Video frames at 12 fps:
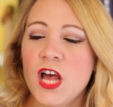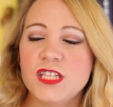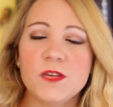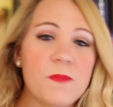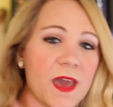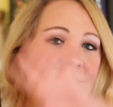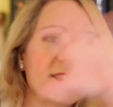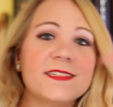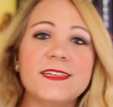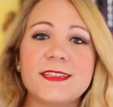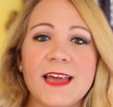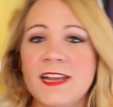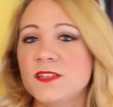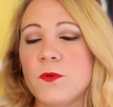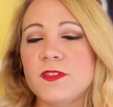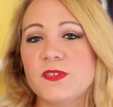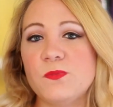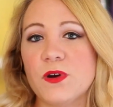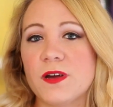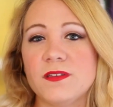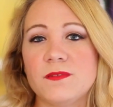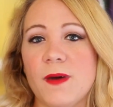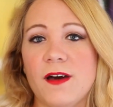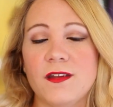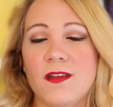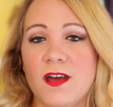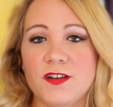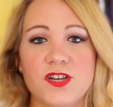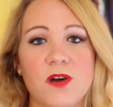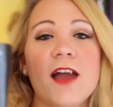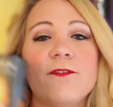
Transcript: So basically, that is what this book is about in a nutshell.